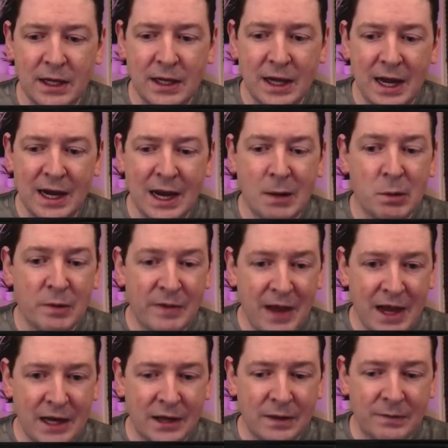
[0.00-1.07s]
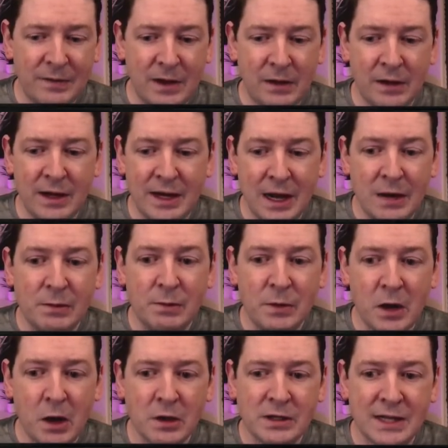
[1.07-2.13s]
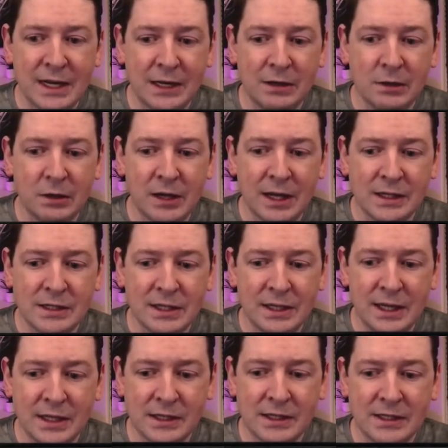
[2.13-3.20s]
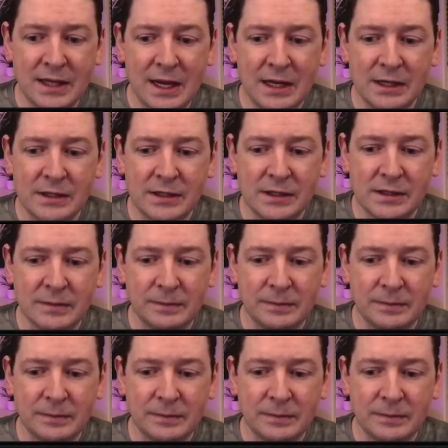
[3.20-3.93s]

and now we've added the file. And now if we go and take a look at get status,